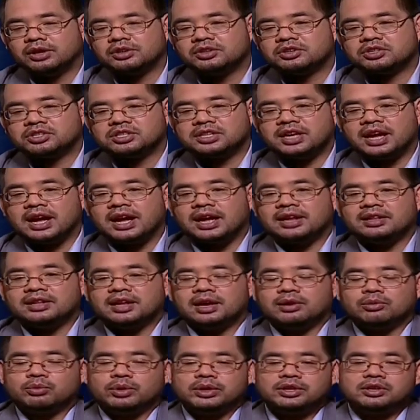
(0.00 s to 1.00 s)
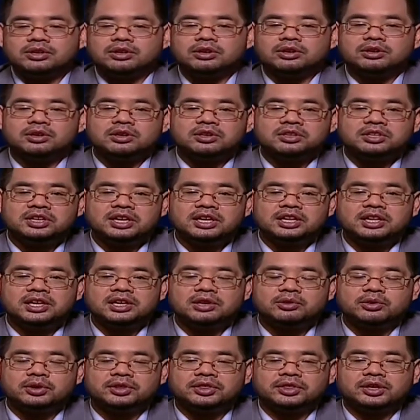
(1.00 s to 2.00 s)
to understand, that when you're
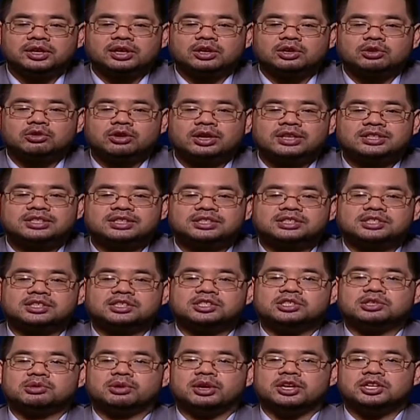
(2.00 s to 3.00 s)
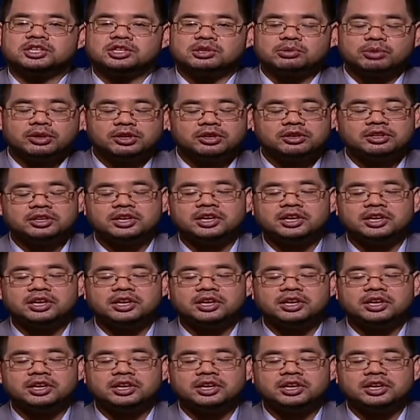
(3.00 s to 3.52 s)
dealing with a crisis situation,